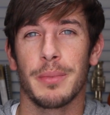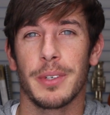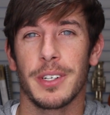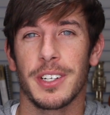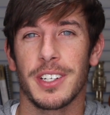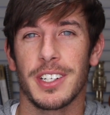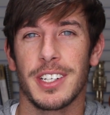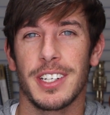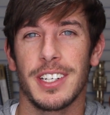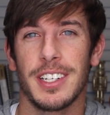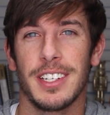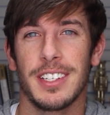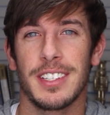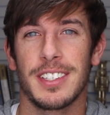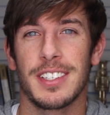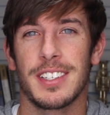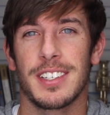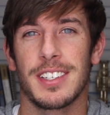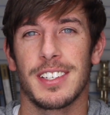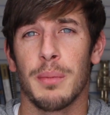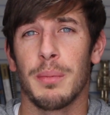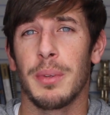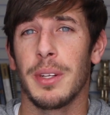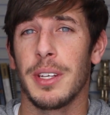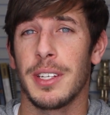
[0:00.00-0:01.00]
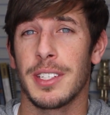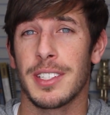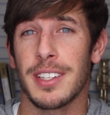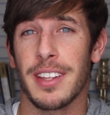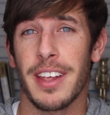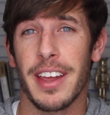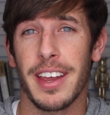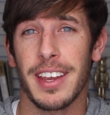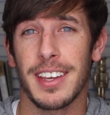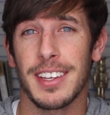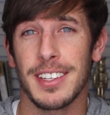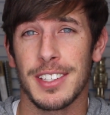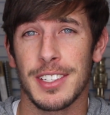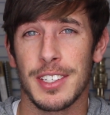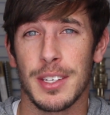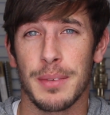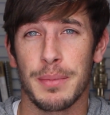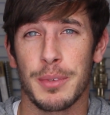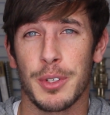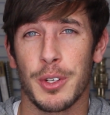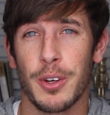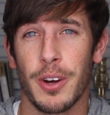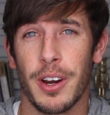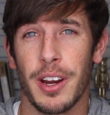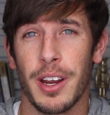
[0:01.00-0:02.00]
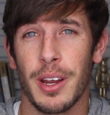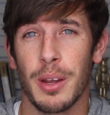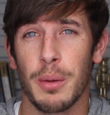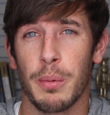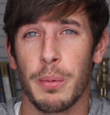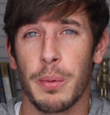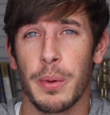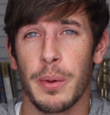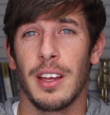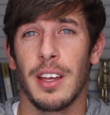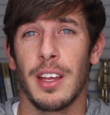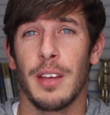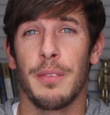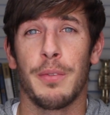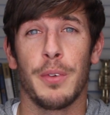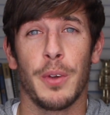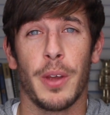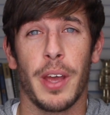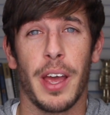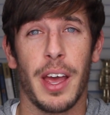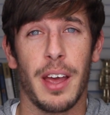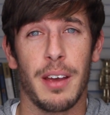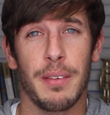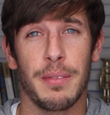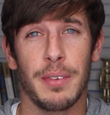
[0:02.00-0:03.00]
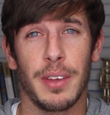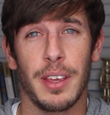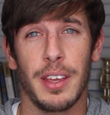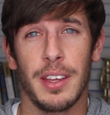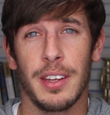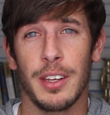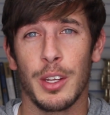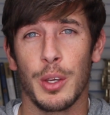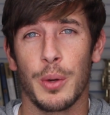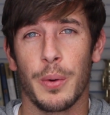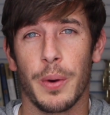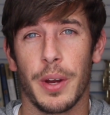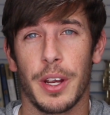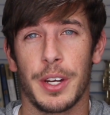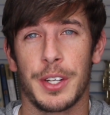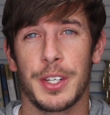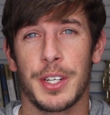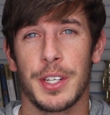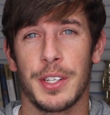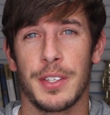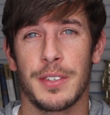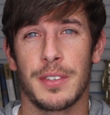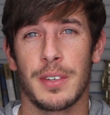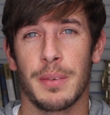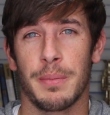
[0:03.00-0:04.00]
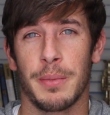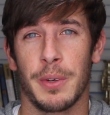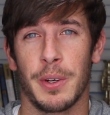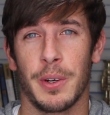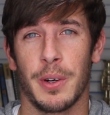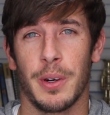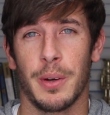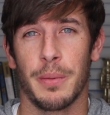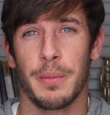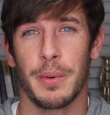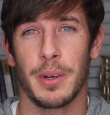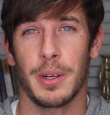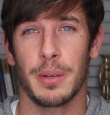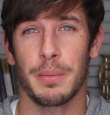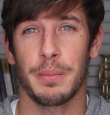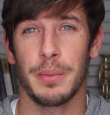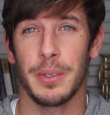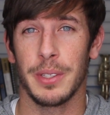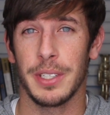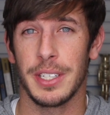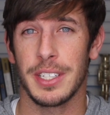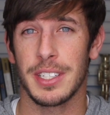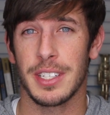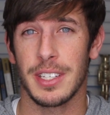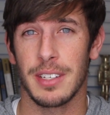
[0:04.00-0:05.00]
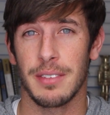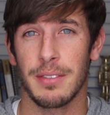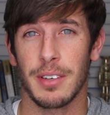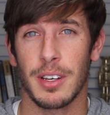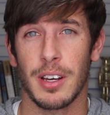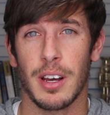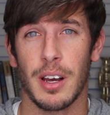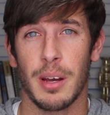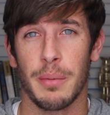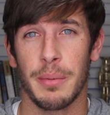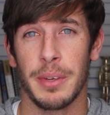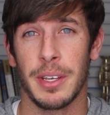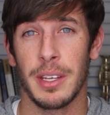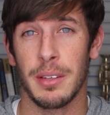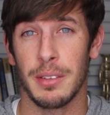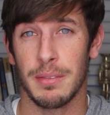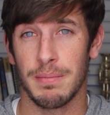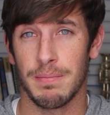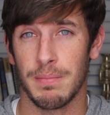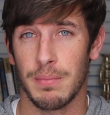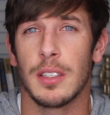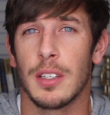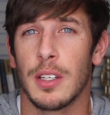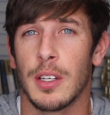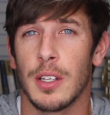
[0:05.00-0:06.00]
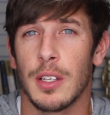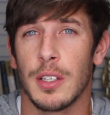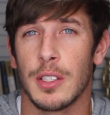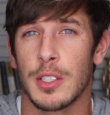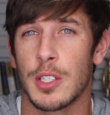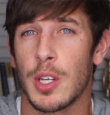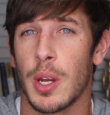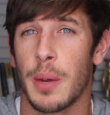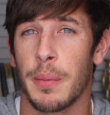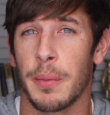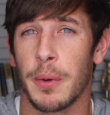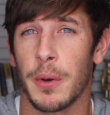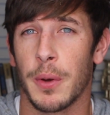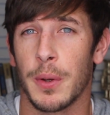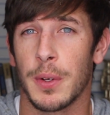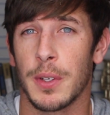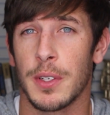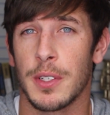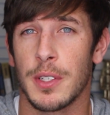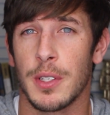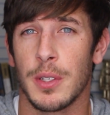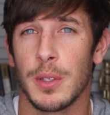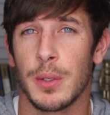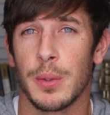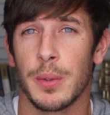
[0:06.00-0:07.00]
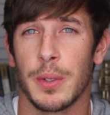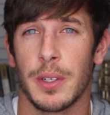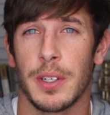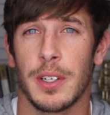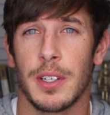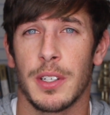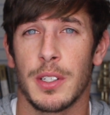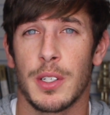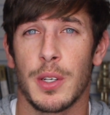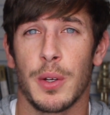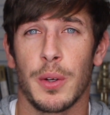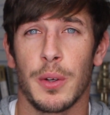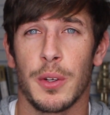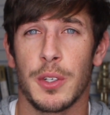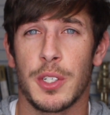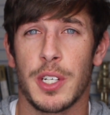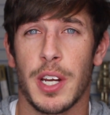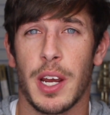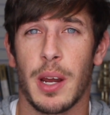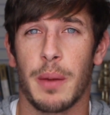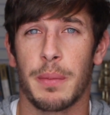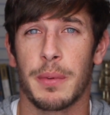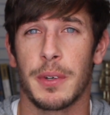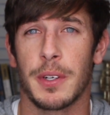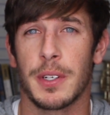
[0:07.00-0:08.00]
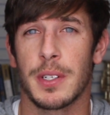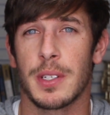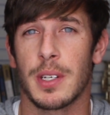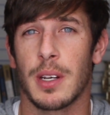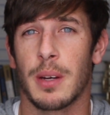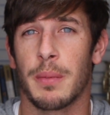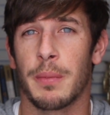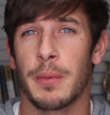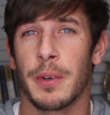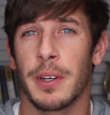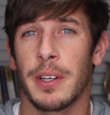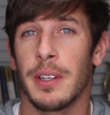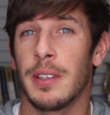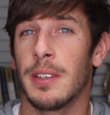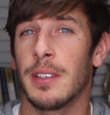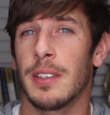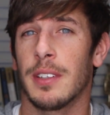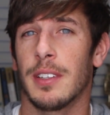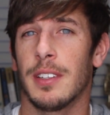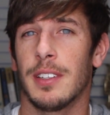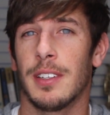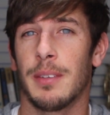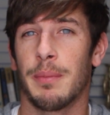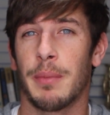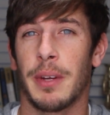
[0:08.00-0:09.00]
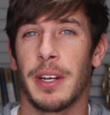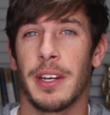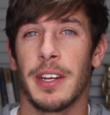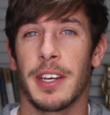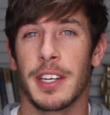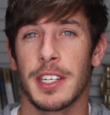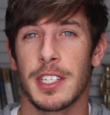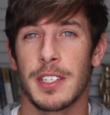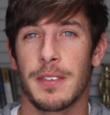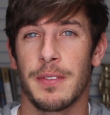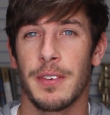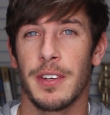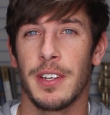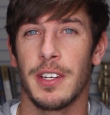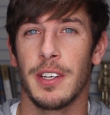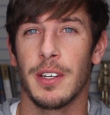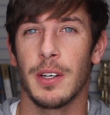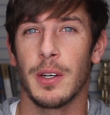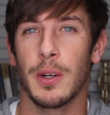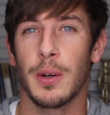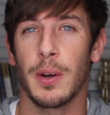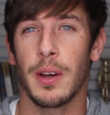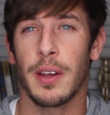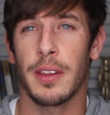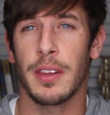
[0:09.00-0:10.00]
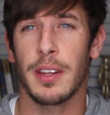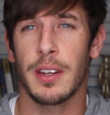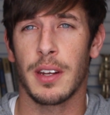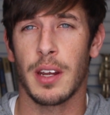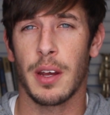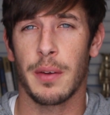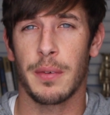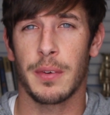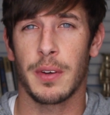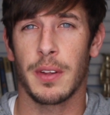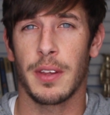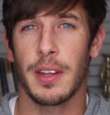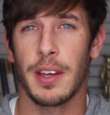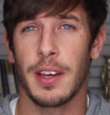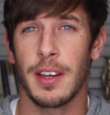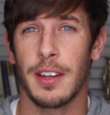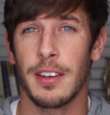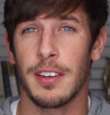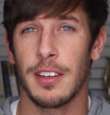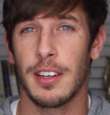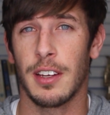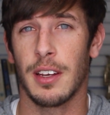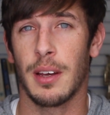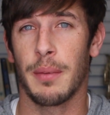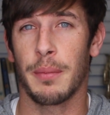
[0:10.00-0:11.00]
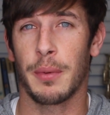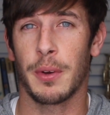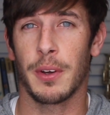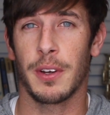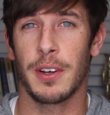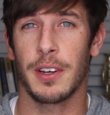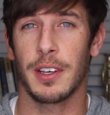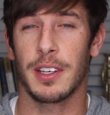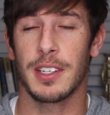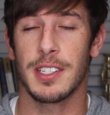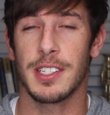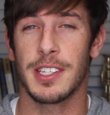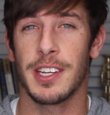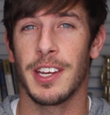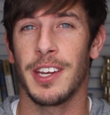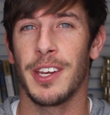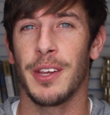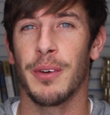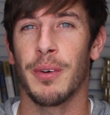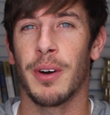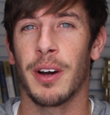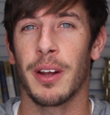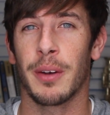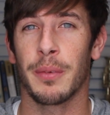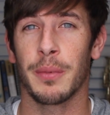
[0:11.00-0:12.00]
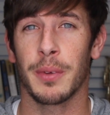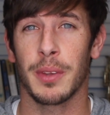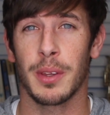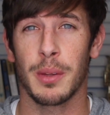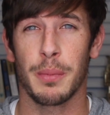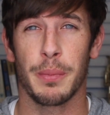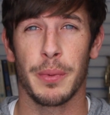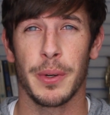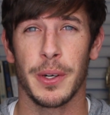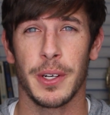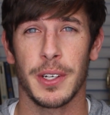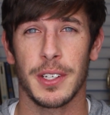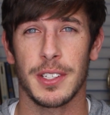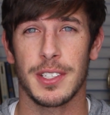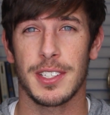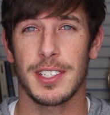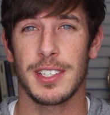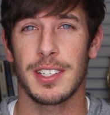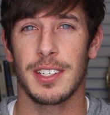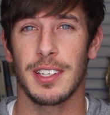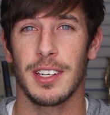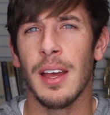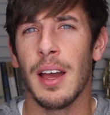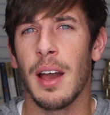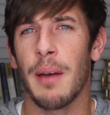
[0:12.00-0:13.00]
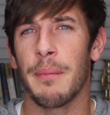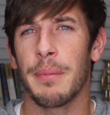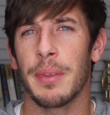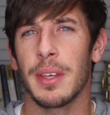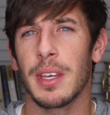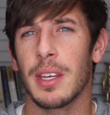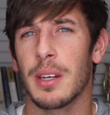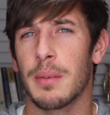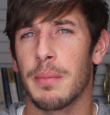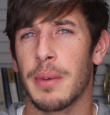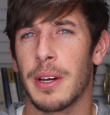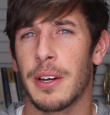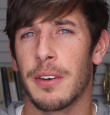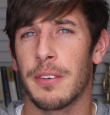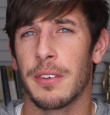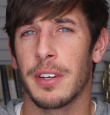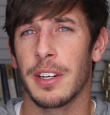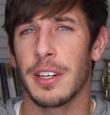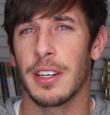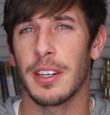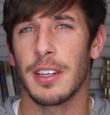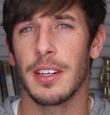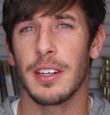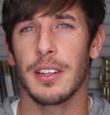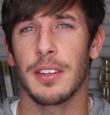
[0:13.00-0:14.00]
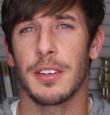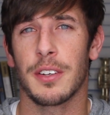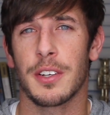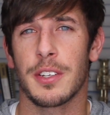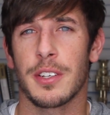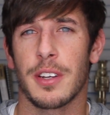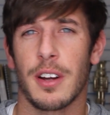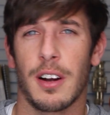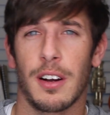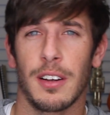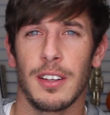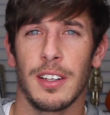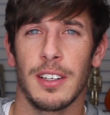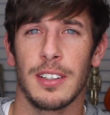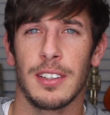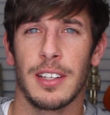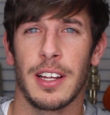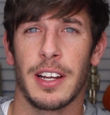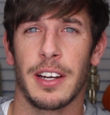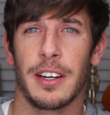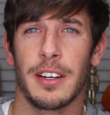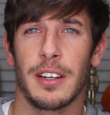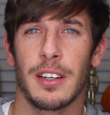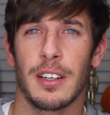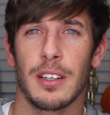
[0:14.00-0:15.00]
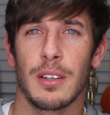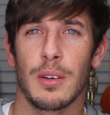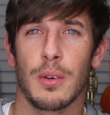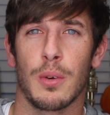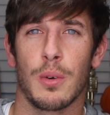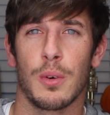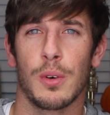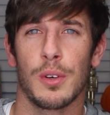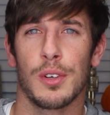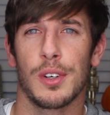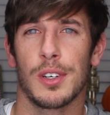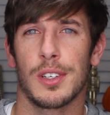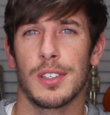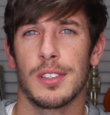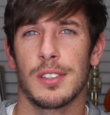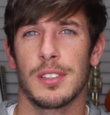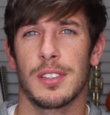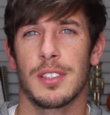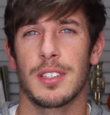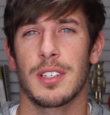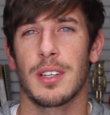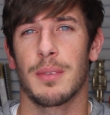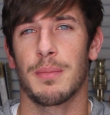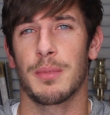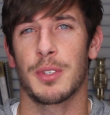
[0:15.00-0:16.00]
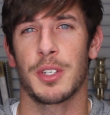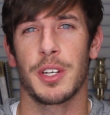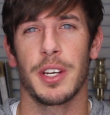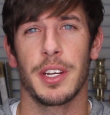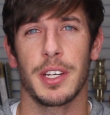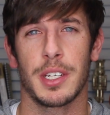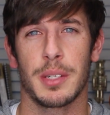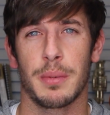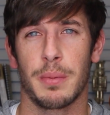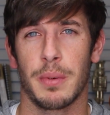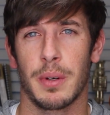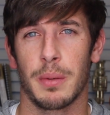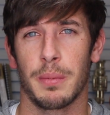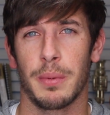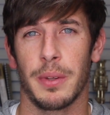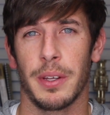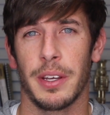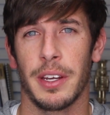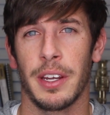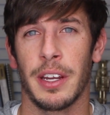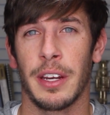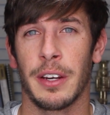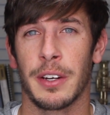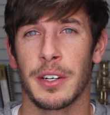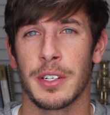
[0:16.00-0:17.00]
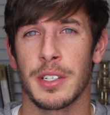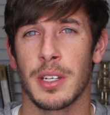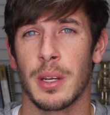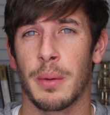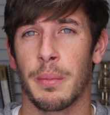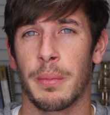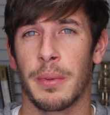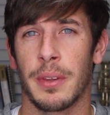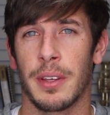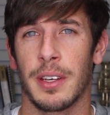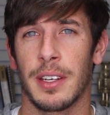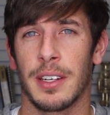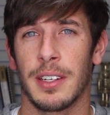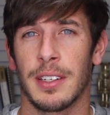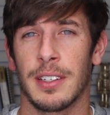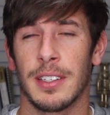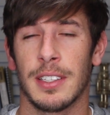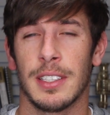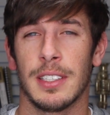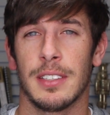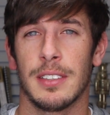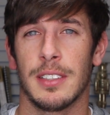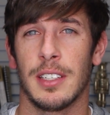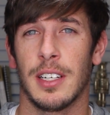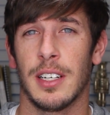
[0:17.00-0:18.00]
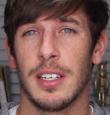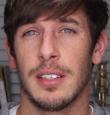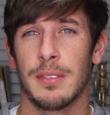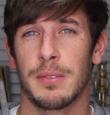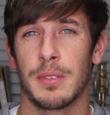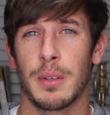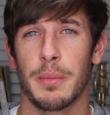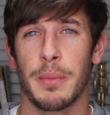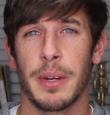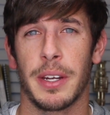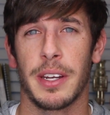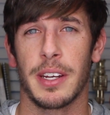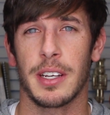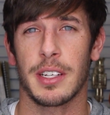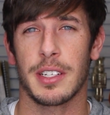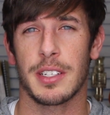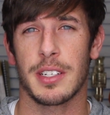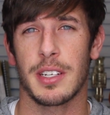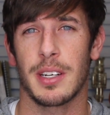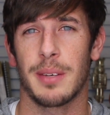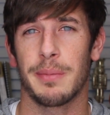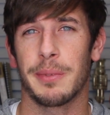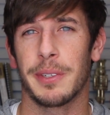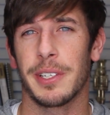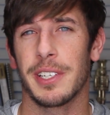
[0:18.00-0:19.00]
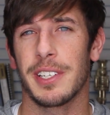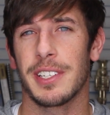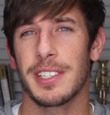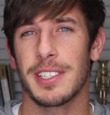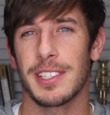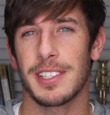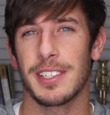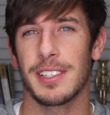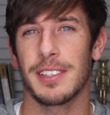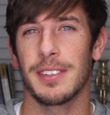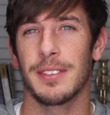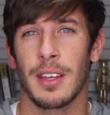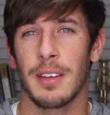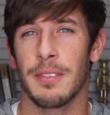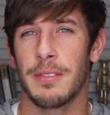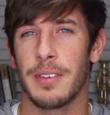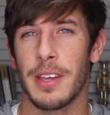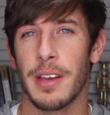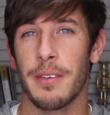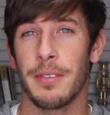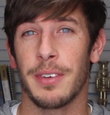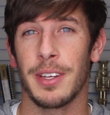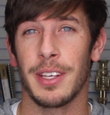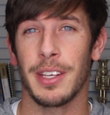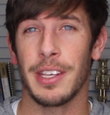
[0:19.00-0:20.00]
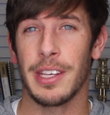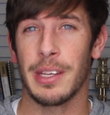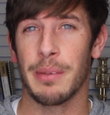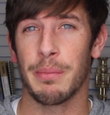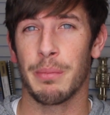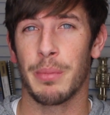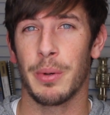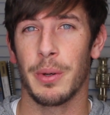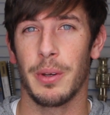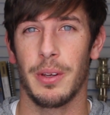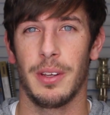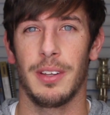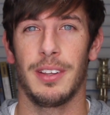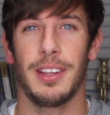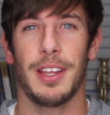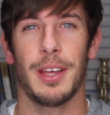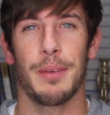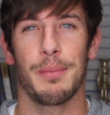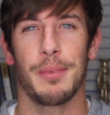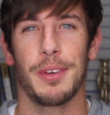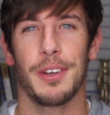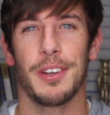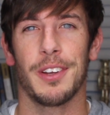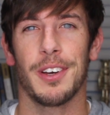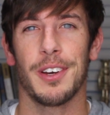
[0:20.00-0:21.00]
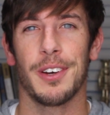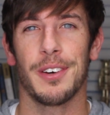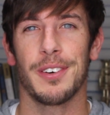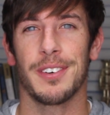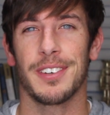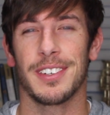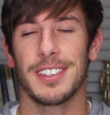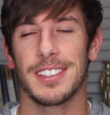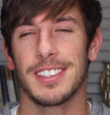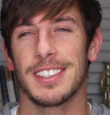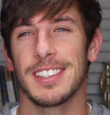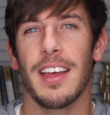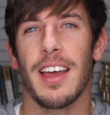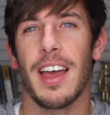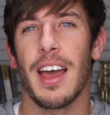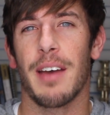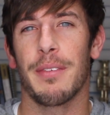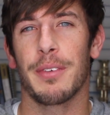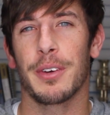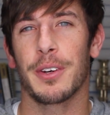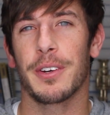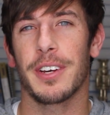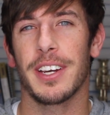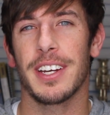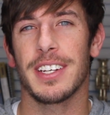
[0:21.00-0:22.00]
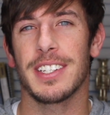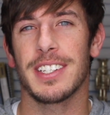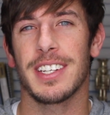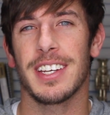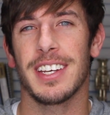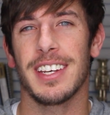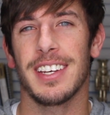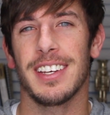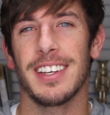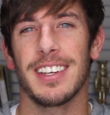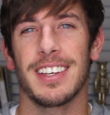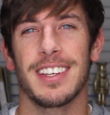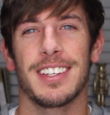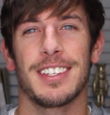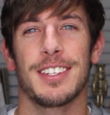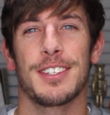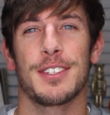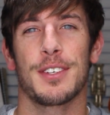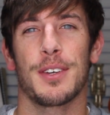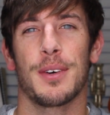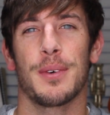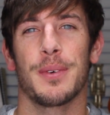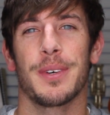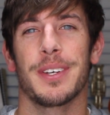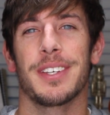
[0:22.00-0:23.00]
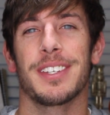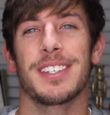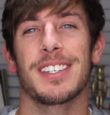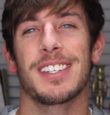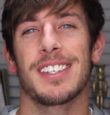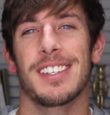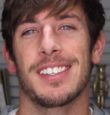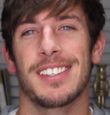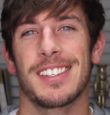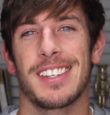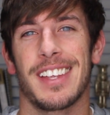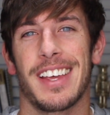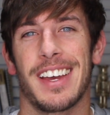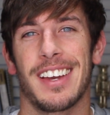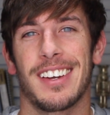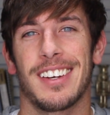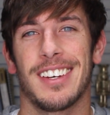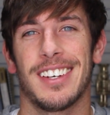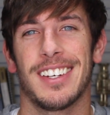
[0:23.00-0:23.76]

Book Cheats. Please like and subscribe. If you have any questions from your homework, please leave a comment. So I'm going to do a total chapter summary in my next video, and then after that I'm going to continue on with the books. I'm thinking about reading either Scarlet Letter or some Shakespeare play or something for my next summaries. If you have any input, let me know. Have a great day, and as always, slack